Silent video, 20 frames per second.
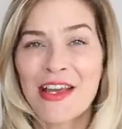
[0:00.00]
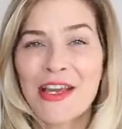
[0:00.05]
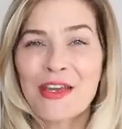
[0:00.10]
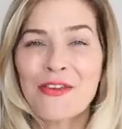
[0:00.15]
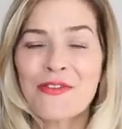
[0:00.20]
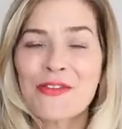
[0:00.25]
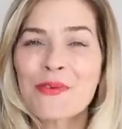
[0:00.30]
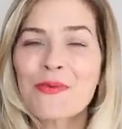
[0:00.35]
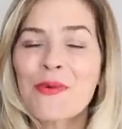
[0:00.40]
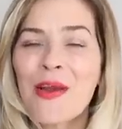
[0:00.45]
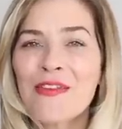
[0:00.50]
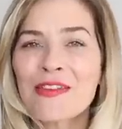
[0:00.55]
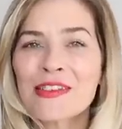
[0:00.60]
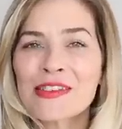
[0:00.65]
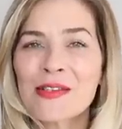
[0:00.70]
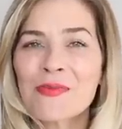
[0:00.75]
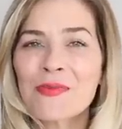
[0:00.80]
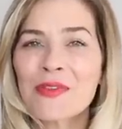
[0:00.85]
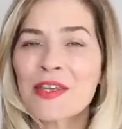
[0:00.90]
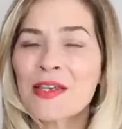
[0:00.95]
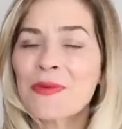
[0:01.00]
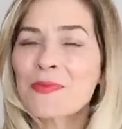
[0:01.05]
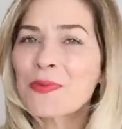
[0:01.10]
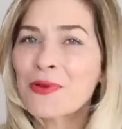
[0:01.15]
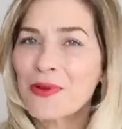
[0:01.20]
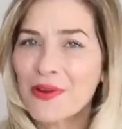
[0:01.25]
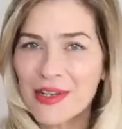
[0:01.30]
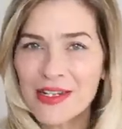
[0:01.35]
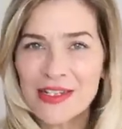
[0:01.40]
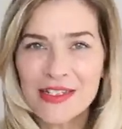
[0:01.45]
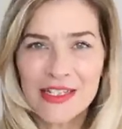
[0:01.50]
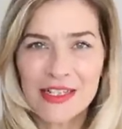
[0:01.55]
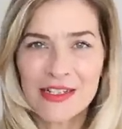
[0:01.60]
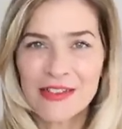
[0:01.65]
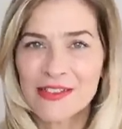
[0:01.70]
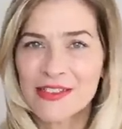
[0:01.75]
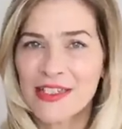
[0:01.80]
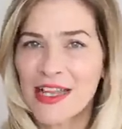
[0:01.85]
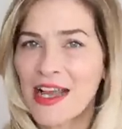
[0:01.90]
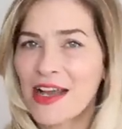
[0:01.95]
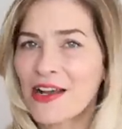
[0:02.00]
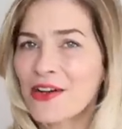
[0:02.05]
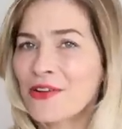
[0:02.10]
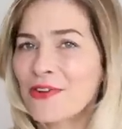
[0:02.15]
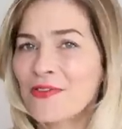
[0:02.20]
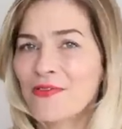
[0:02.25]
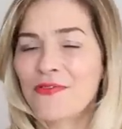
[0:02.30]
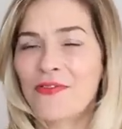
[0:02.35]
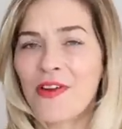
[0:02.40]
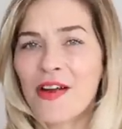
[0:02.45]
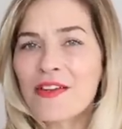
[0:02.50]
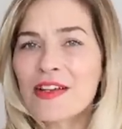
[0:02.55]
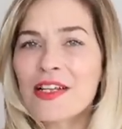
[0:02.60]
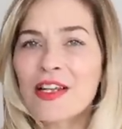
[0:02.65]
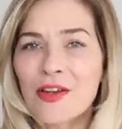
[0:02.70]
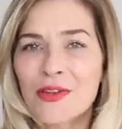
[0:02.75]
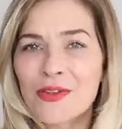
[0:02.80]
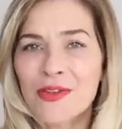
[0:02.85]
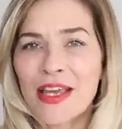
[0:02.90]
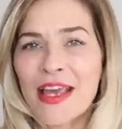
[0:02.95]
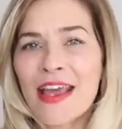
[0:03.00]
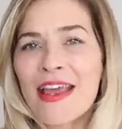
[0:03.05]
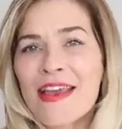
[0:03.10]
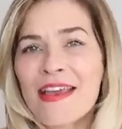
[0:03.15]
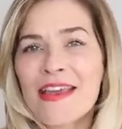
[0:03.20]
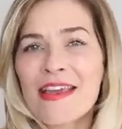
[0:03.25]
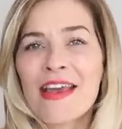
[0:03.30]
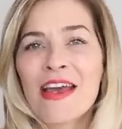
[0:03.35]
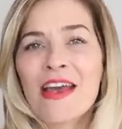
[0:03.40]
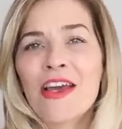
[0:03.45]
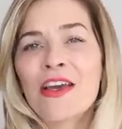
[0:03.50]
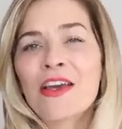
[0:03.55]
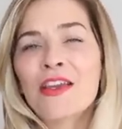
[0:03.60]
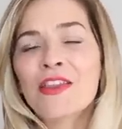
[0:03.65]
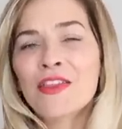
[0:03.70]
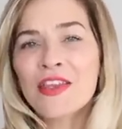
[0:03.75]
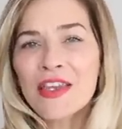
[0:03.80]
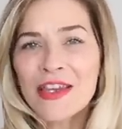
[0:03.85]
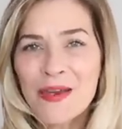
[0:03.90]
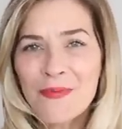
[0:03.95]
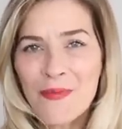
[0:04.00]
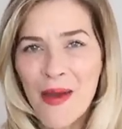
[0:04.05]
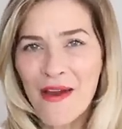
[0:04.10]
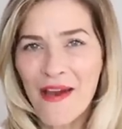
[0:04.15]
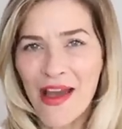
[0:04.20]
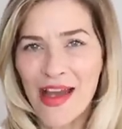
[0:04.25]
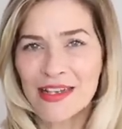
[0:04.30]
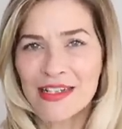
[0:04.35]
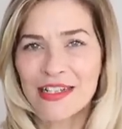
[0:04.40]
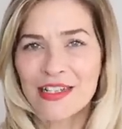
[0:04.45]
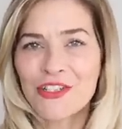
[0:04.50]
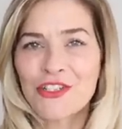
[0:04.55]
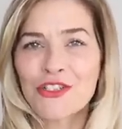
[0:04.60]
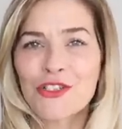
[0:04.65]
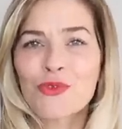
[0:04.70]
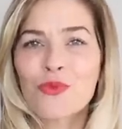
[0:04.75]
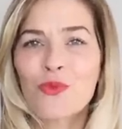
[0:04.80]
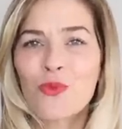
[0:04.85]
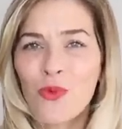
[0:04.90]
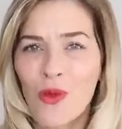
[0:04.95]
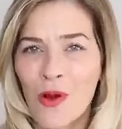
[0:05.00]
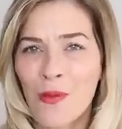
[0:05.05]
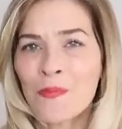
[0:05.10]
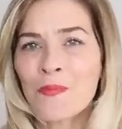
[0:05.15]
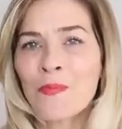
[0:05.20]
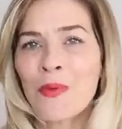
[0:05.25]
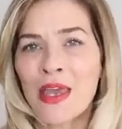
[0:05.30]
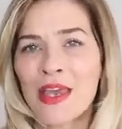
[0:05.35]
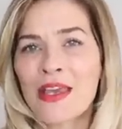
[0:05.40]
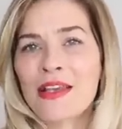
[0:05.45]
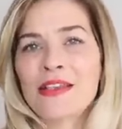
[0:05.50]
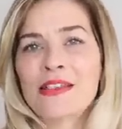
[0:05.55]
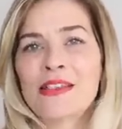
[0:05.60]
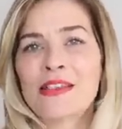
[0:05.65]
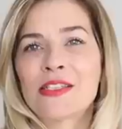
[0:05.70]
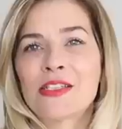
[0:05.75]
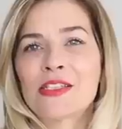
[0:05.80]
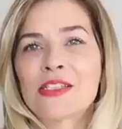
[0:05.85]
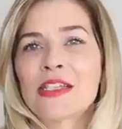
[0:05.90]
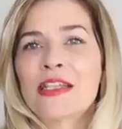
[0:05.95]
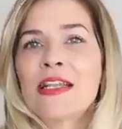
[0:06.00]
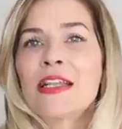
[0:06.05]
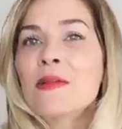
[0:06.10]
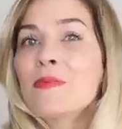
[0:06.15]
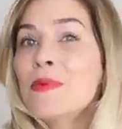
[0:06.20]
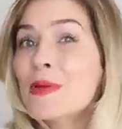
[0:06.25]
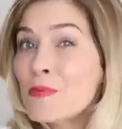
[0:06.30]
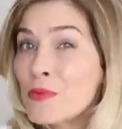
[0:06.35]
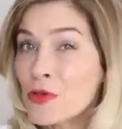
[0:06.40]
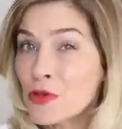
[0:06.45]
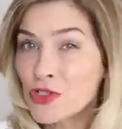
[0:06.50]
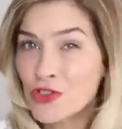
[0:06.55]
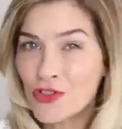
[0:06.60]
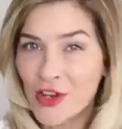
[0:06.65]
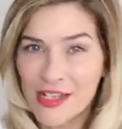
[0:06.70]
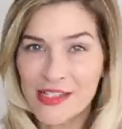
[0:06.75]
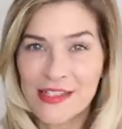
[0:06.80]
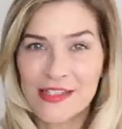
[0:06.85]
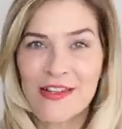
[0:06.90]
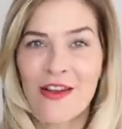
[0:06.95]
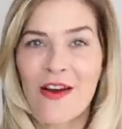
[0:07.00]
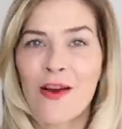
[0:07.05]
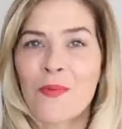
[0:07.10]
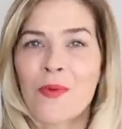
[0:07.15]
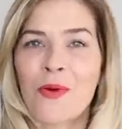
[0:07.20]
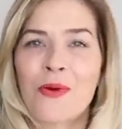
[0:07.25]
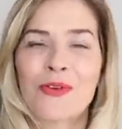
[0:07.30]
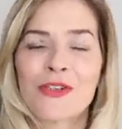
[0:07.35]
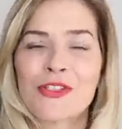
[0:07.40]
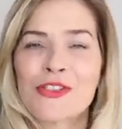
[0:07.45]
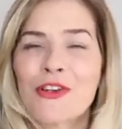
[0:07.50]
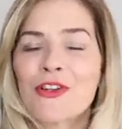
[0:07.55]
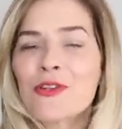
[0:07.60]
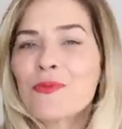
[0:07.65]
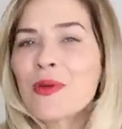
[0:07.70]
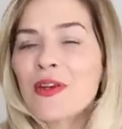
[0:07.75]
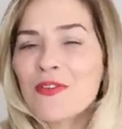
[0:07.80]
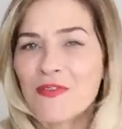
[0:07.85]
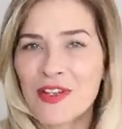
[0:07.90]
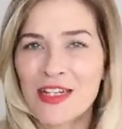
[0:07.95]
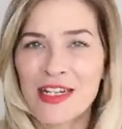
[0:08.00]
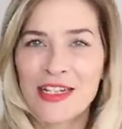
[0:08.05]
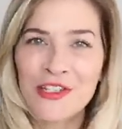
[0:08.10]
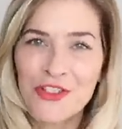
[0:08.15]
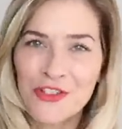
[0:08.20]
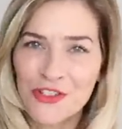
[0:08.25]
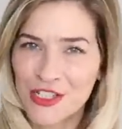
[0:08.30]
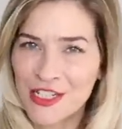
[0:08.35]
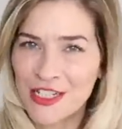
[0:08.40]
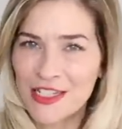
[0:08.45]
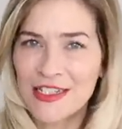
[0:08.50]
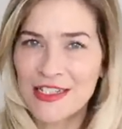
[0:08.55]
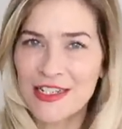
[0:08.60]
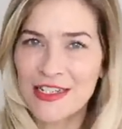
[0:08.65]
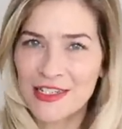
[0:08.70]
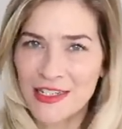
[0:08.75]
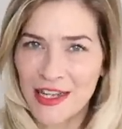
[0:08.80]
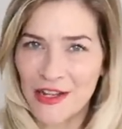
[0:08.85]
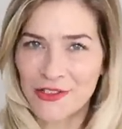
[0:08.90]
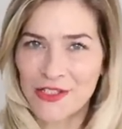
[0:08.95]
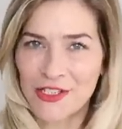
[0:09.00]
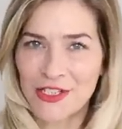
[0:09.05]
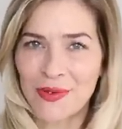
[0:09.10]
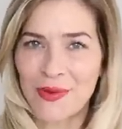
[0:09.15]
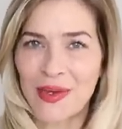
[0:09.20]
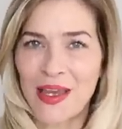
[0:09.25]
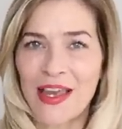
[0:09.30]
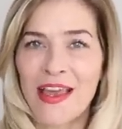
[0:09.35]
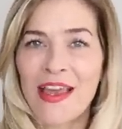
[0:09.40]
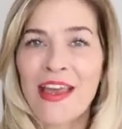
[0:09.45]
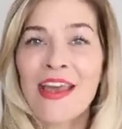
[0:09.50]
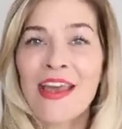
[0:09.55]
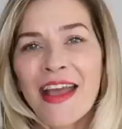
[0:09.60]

If you're wearing something pretty chilled out and very low-key, think about adding just one piece that's a little bit more dressed up or it's got a bit of an interesting detail to it.